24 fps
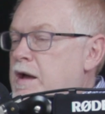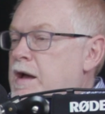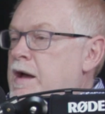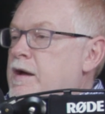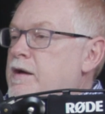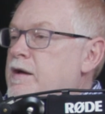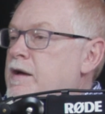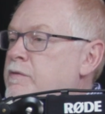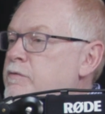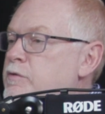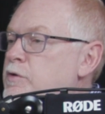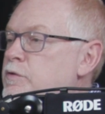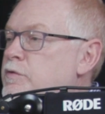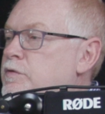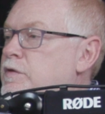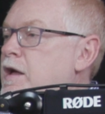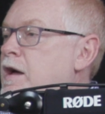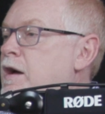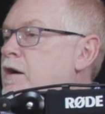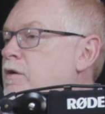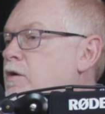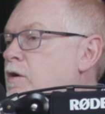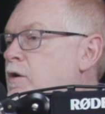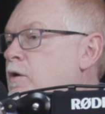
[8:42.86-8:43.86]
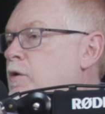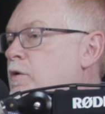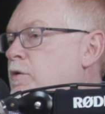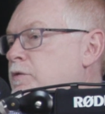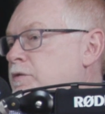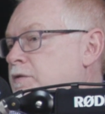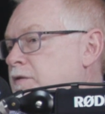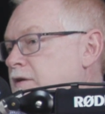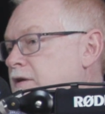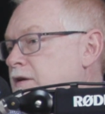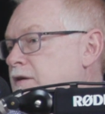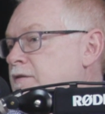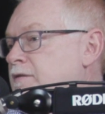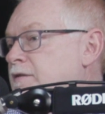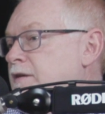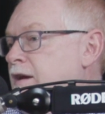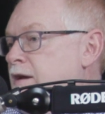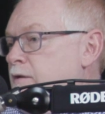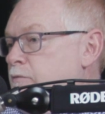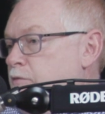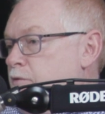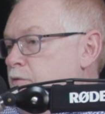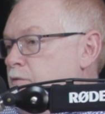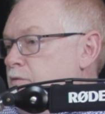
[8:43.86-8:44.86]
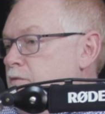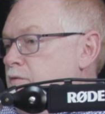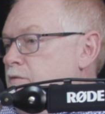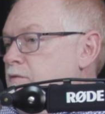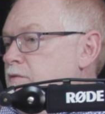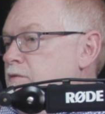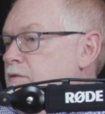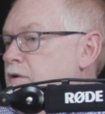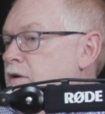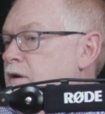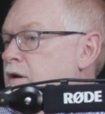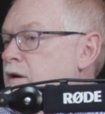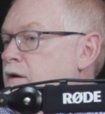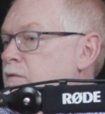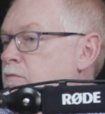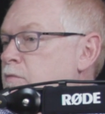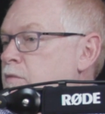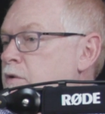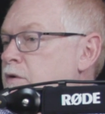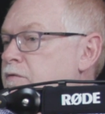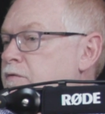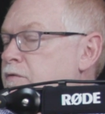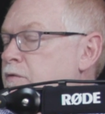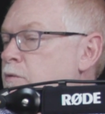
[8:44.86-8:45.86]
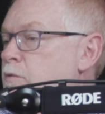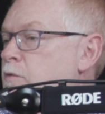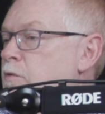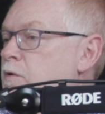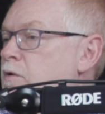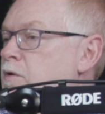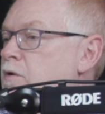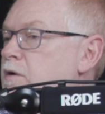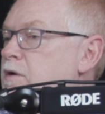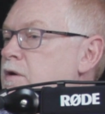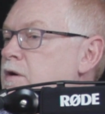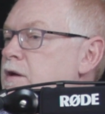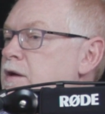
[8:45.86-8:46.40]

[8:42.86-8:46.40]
I, have used alcohol as an example um, before